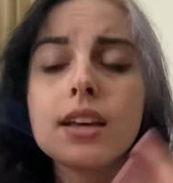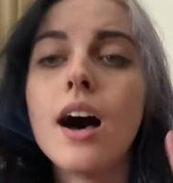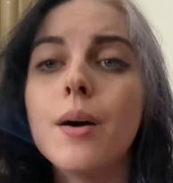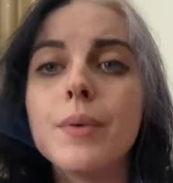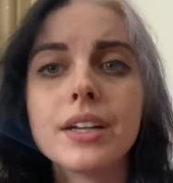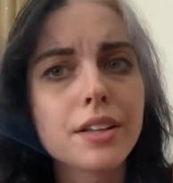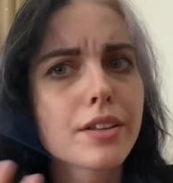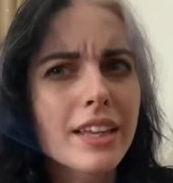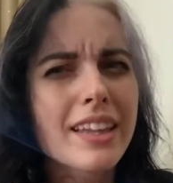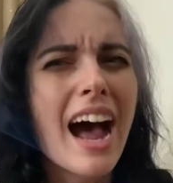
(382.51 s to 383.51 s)
Um, another
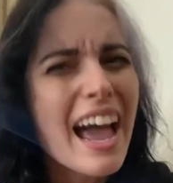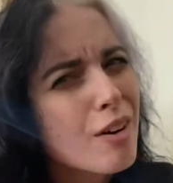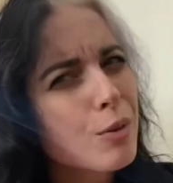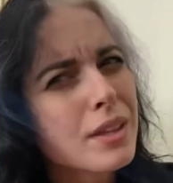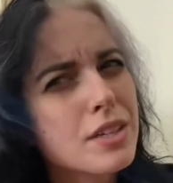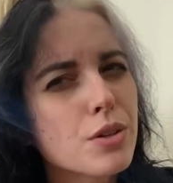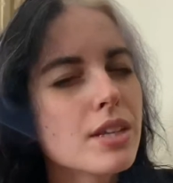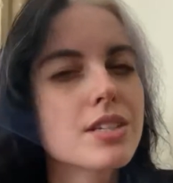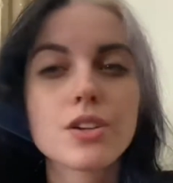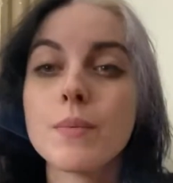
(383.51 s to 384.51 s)
thing that I don't really do
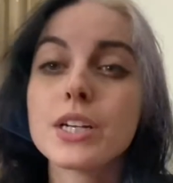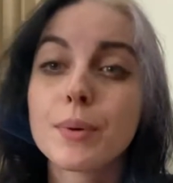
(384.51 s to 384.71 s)
this so much,